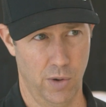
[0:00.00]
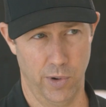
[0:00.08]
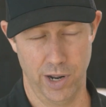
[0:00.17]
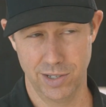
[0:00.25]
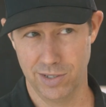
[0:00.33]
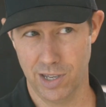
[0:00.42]
Now,
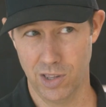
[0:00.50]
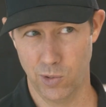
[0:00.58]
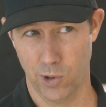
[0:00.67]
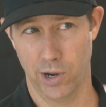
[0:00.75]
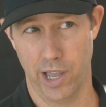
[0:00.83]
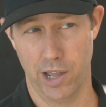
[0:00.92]
when I say the
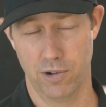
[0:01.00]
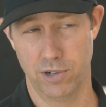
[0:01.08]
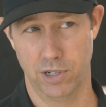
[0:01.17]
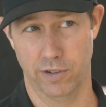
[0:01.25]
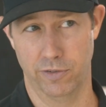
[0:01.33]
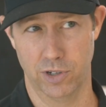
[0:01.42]
word
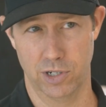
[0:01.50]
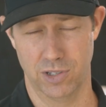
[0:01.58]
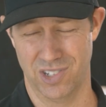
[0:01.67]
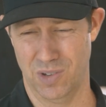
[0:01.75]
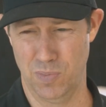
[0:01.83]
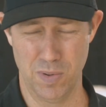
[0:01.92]
energy
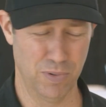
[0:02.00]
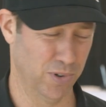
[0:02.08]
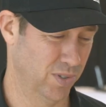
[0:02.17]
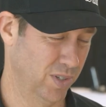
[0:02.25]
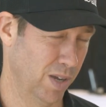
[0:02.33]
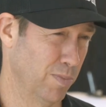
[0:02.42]
efficiency, people
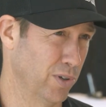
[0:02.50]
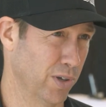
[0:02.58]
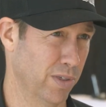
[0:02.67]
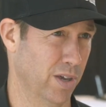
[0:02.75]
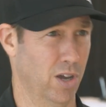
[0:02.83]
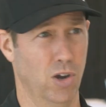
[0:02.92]
are
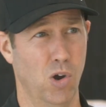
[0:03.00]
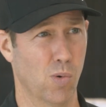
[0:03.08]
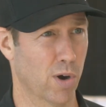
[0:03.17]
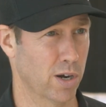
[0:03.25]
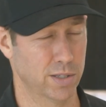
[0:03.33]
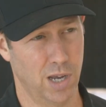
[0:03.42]
typically thinking, oh,
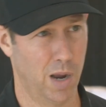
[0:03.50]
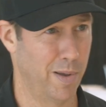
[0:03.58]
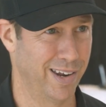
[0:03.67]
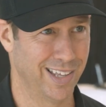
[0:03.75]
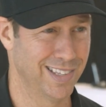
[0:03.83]
we're gonna talk about